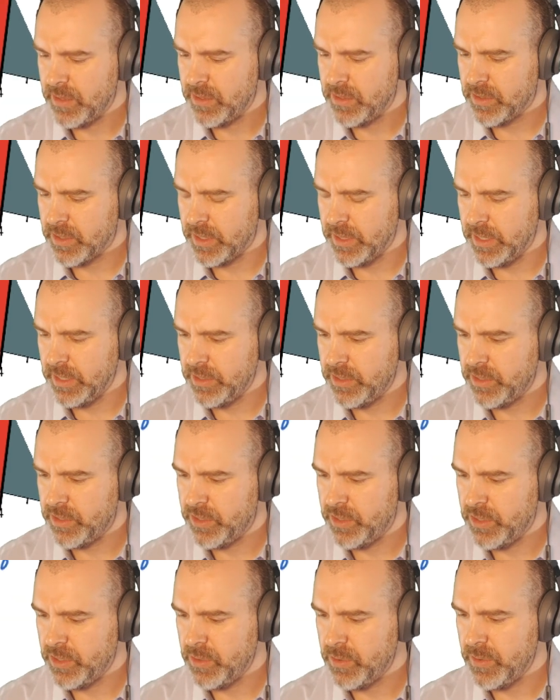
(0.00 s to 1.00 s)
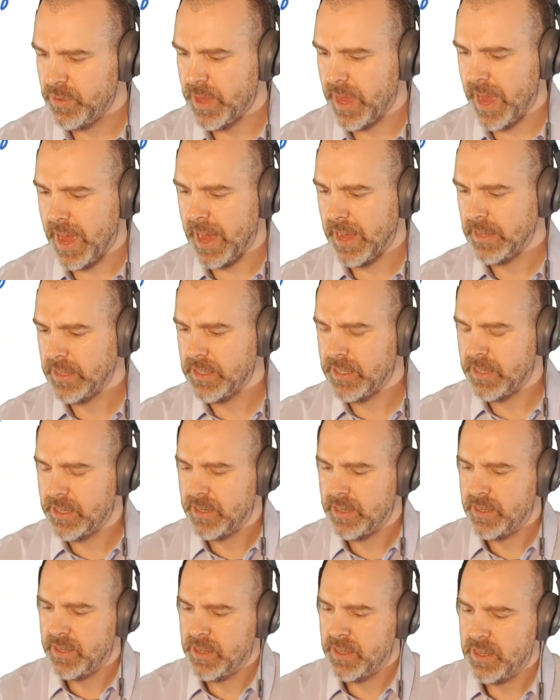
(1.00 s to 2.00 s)
So let's do that.
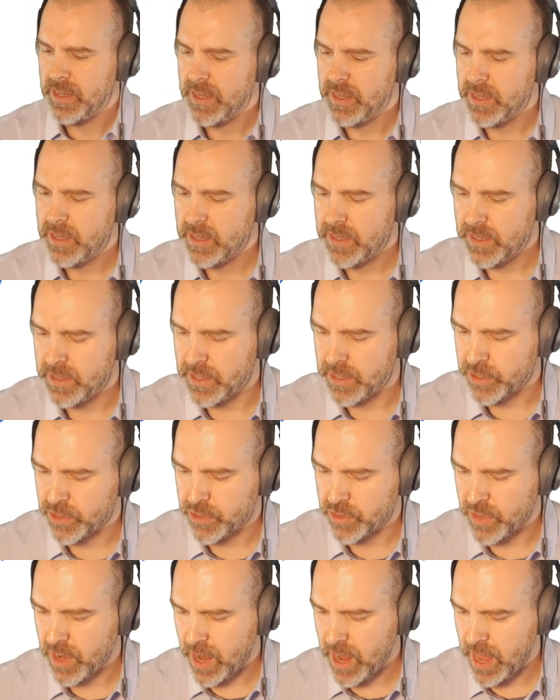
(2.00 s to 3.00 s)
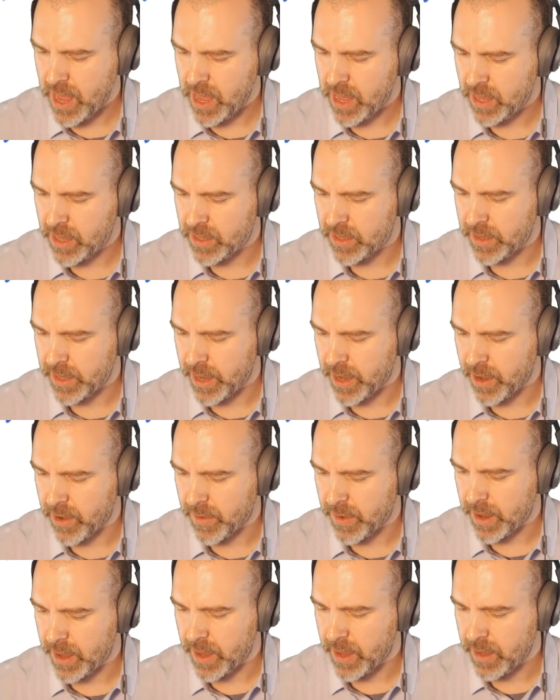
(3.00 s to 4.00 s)
The triangle
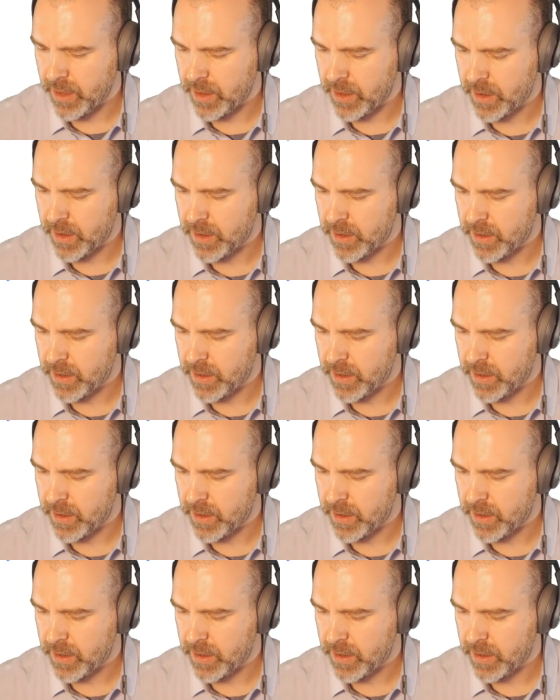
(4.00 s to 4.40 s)
area